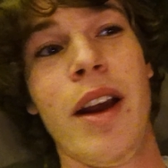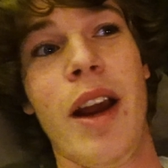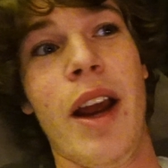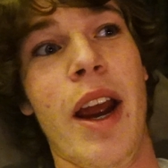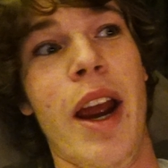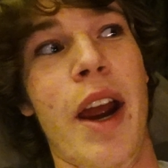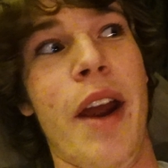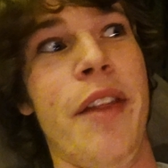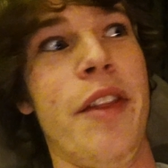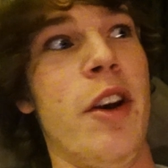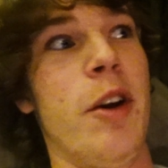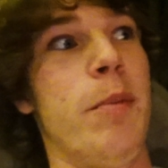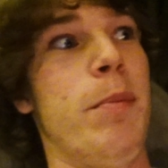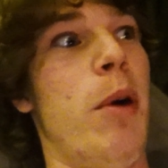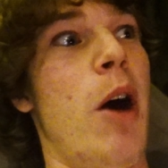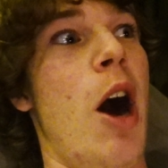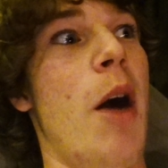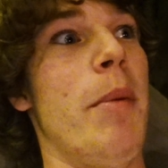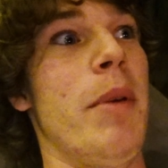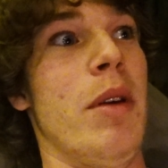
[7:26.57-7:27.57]
And they're
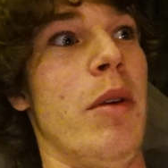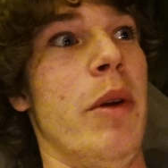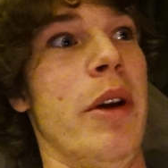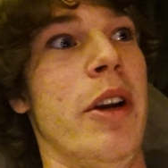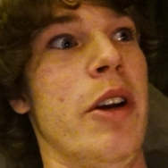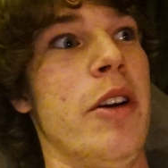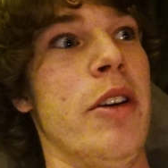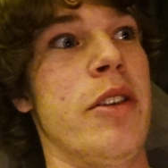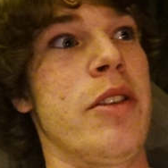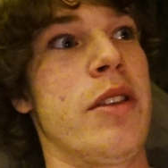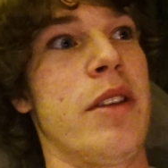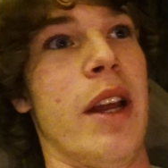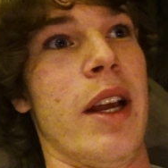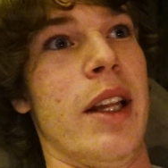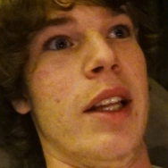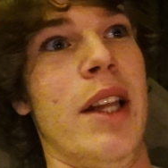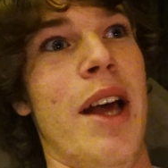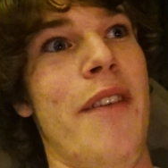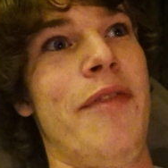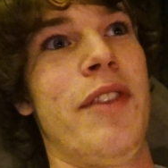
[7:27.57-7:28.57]
popping winners like
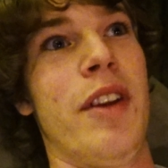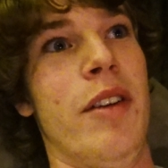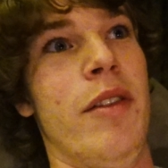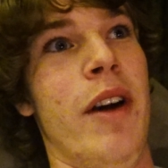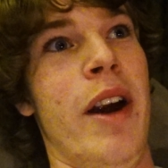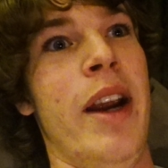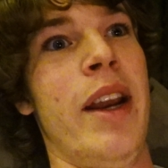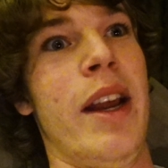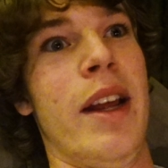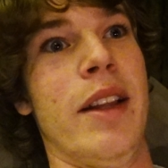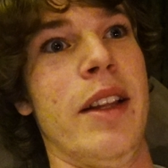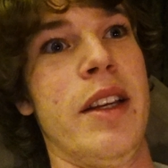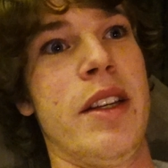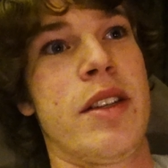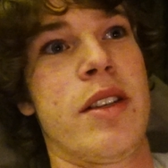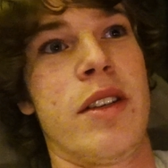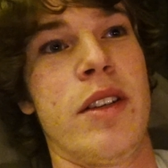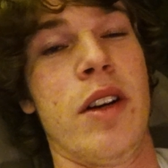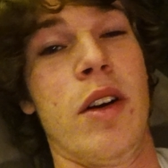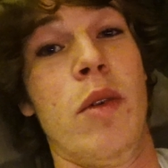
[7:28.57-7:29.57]
left and right, at
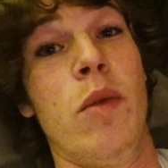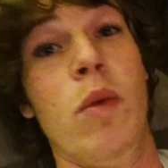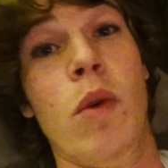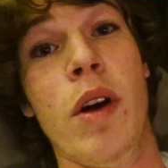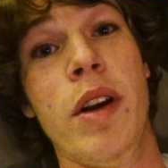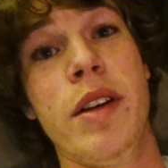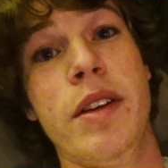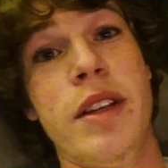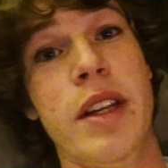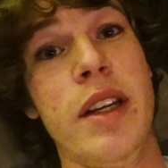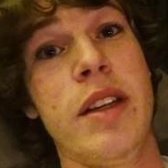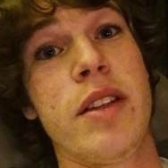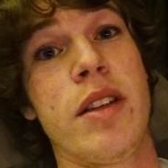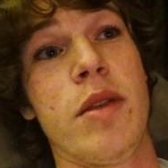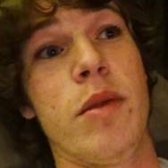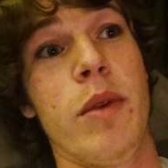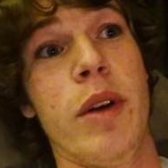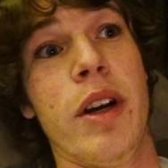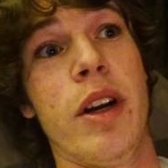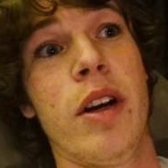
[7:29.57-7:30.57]
least, you know, one
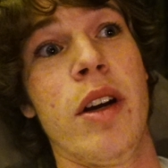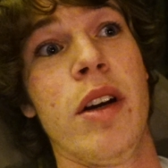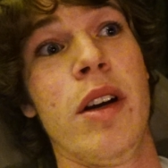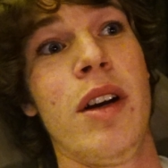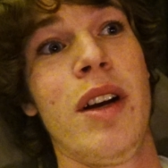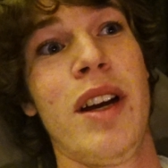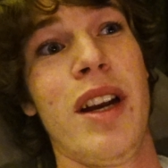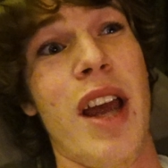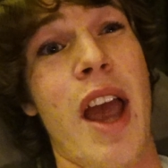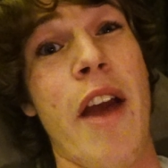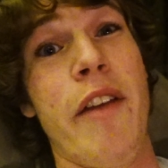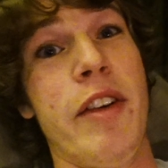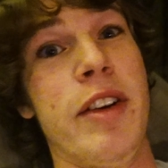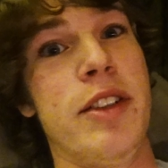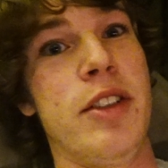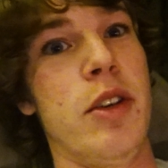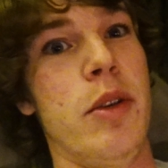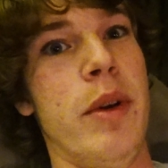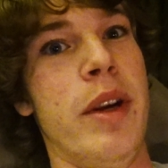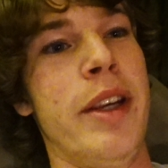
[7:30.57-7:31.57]
decent winner every
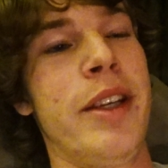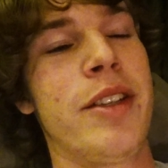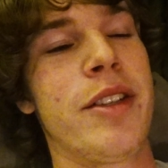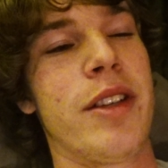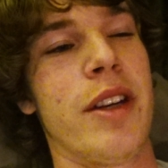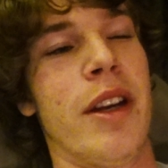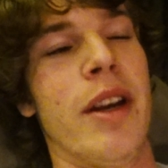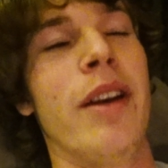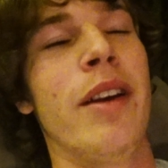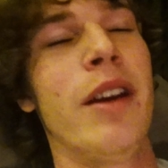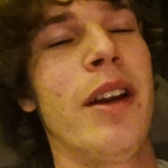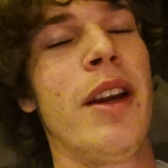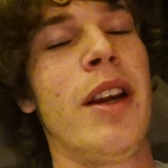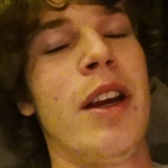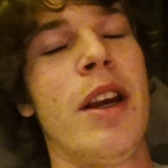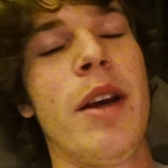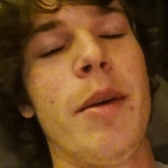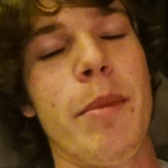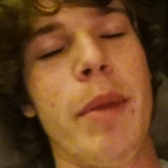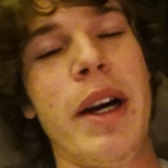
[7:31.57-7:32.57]
2 weeks. And
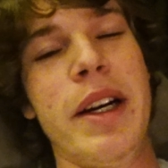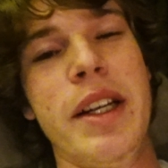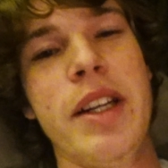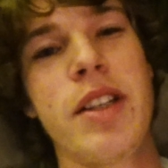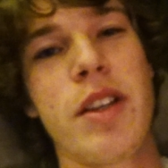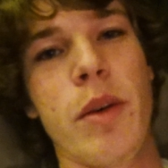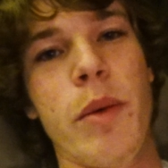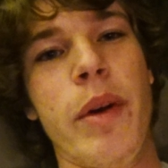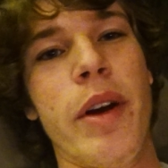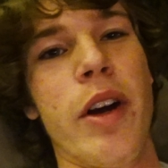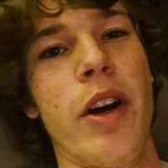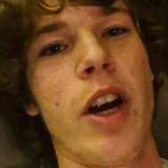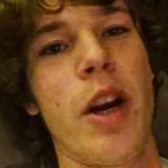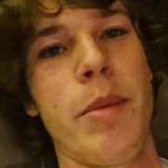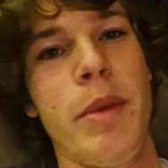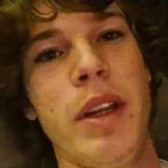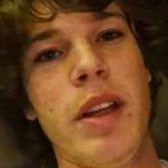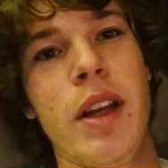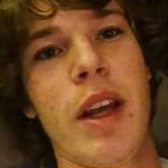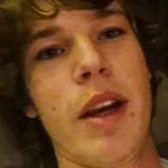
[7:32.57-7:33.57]
by decent winner, I
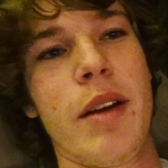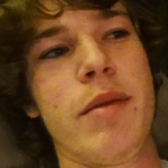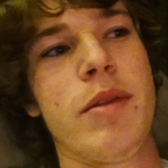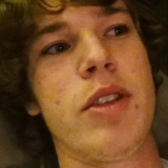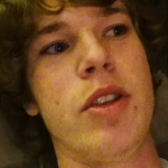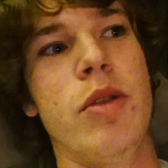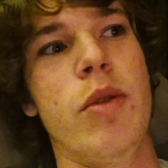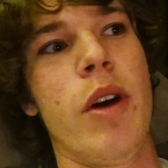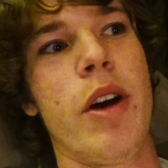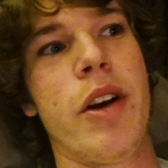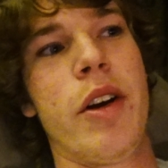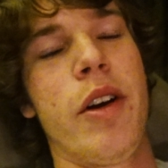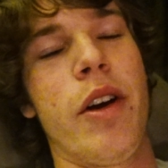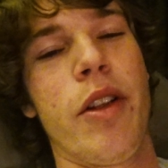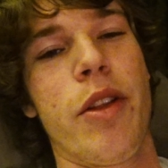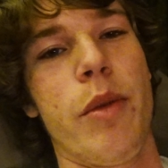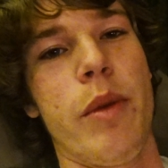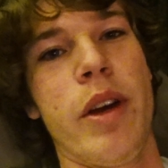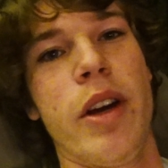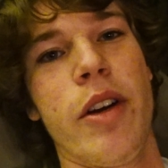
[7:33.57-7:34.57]
mean like 200 to
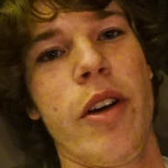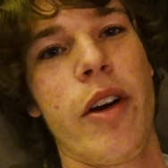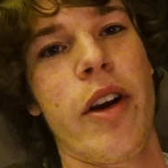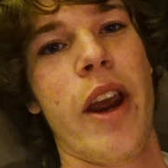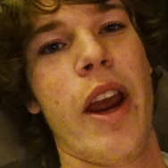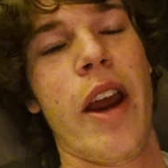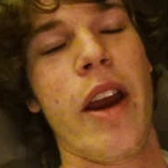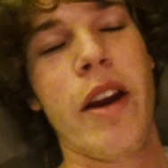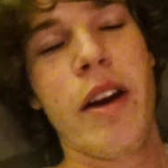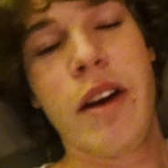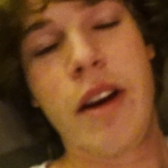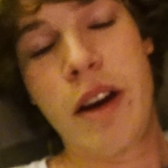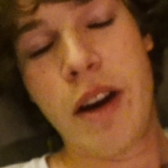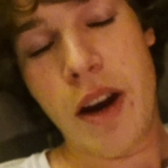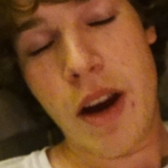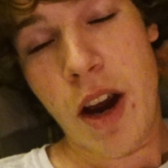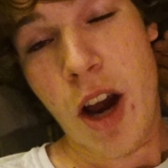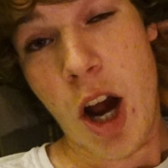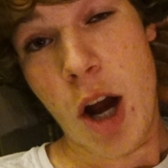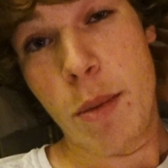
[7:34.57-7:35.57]
300K
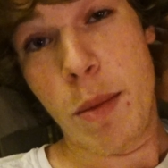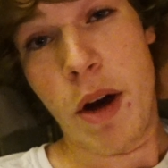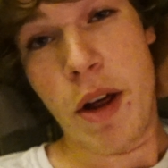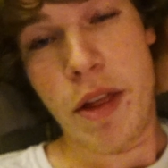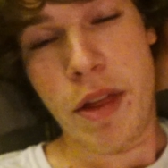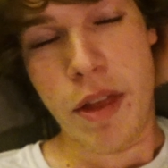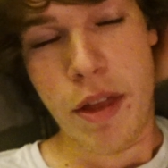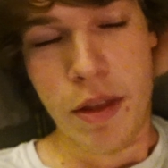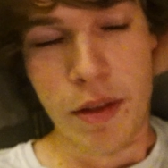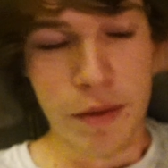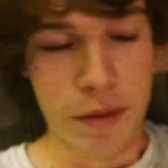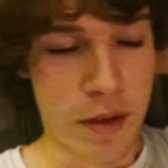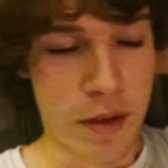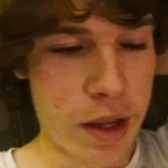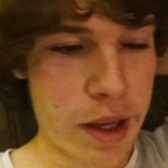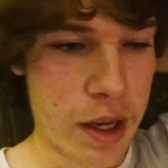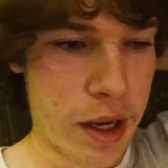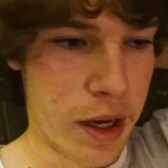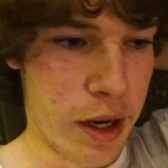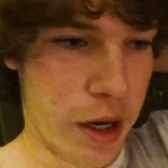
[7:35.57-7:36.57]
a month,
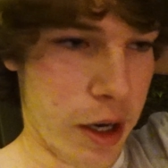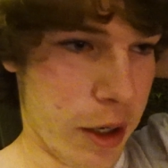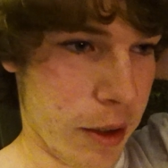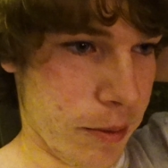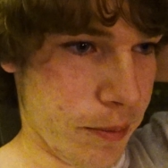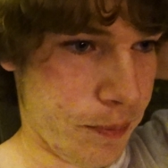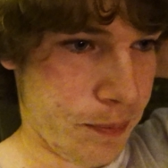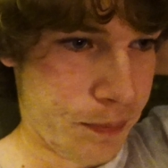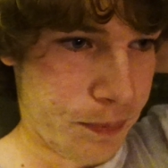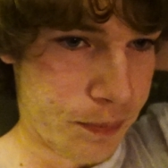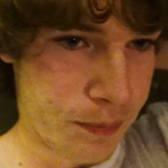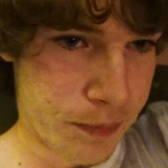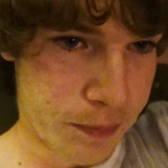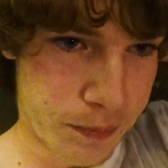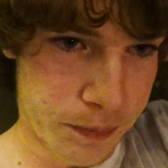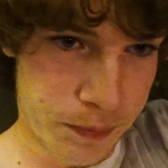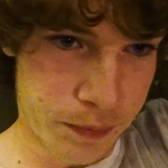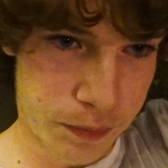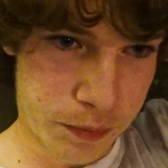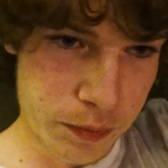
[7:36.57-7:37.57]

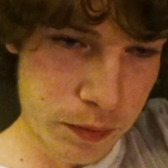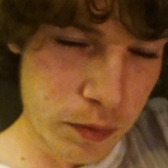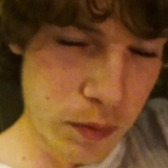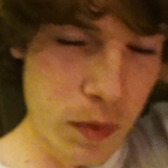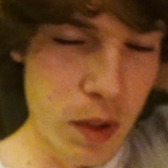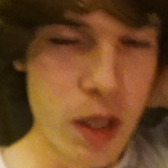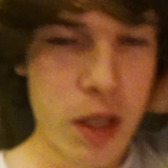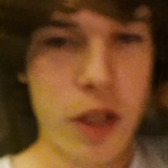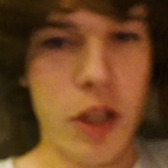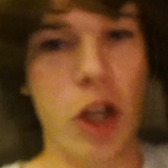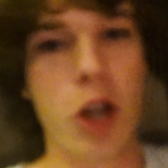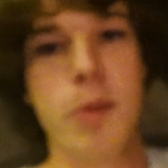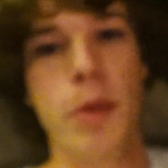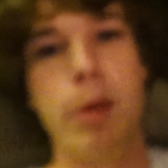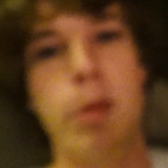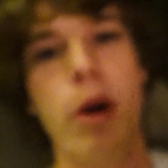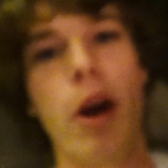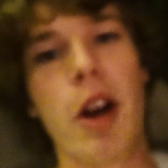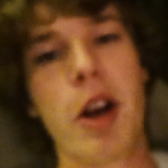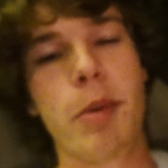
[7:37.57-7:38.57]
you know, per
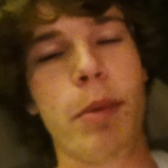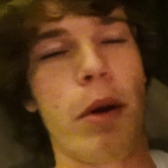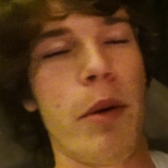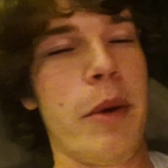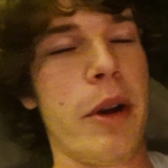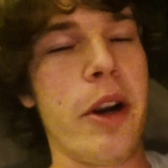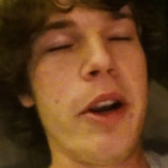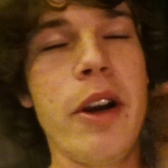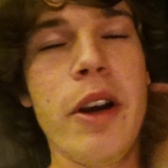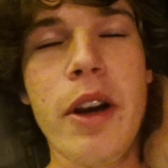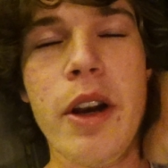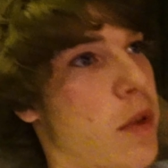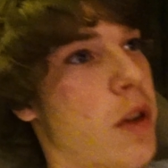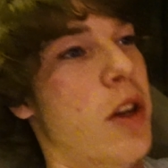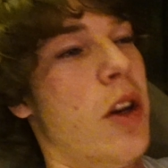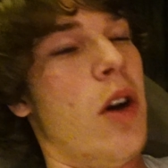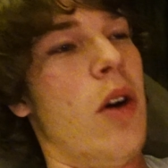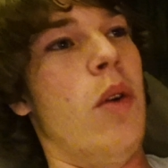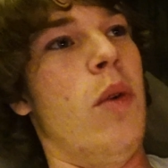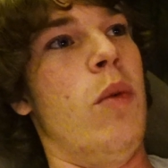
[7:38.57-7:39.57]
product, per winner. You
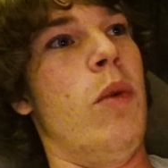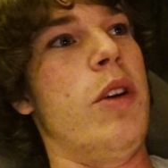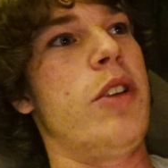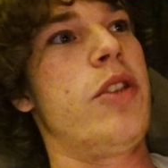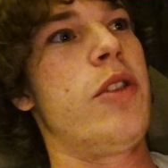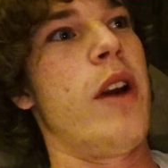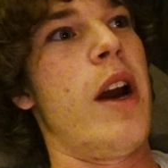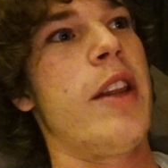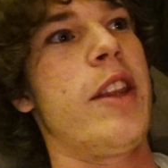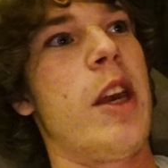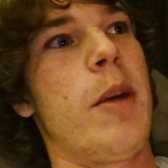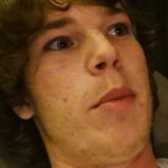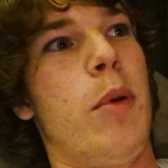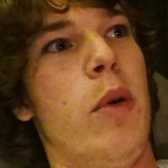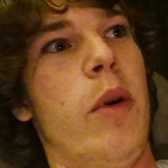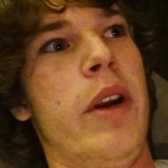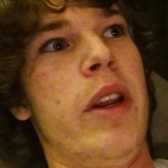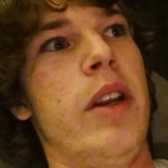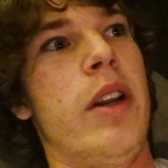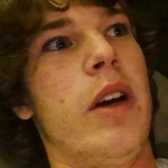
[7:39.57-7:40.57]
know, once you're at that
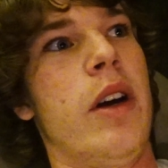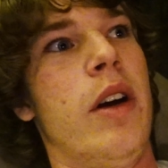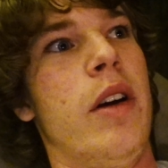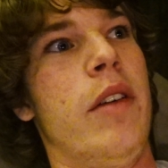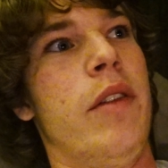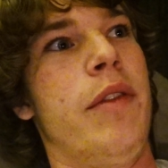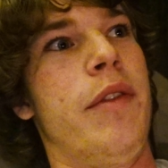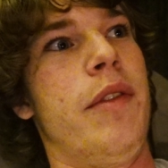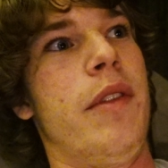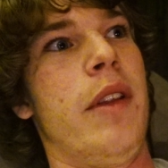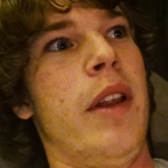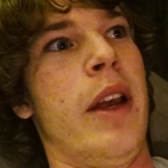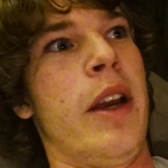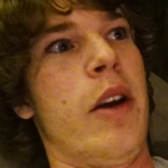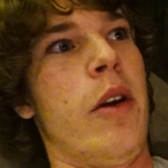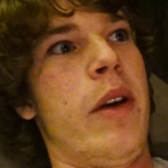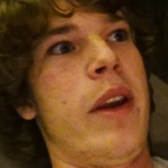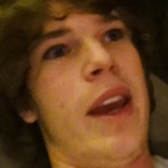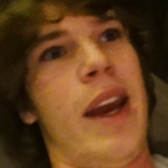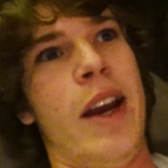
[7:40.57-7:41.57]
point of like,
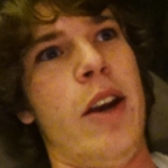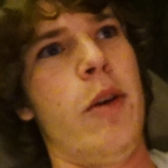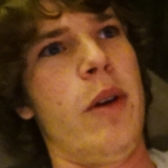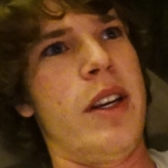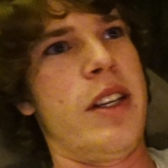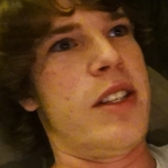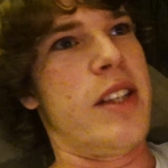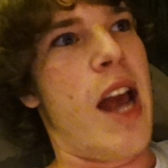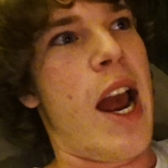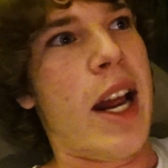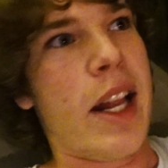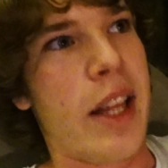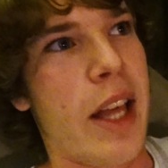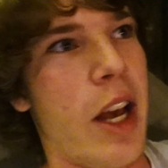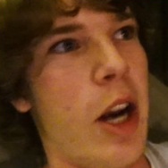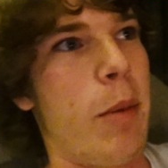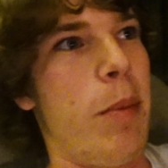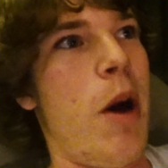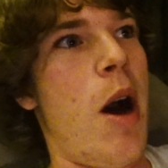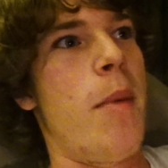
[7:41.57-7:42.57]
okay, I know exactly how
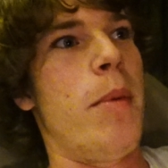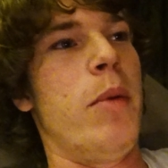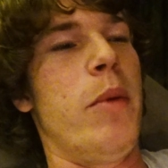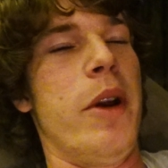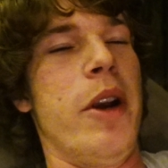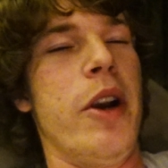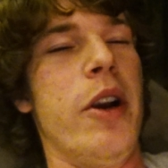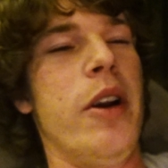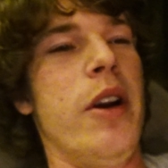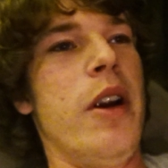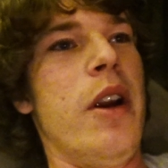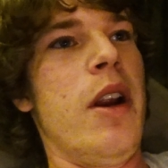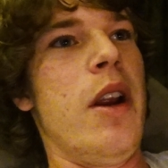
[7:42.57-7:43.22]
to pop a winner.